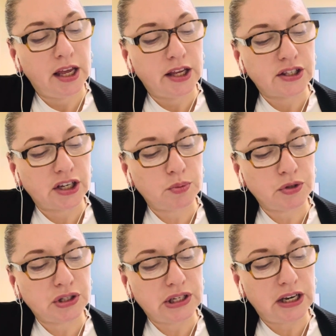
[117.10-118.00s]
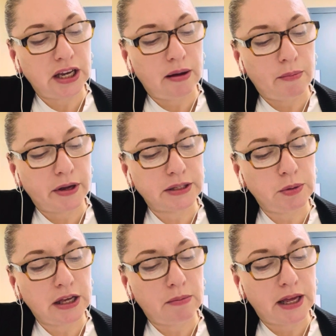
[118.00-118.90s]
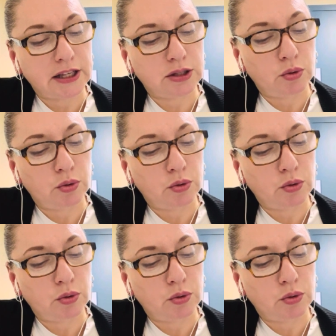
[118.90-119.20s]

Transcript: Such proceeding must be commenced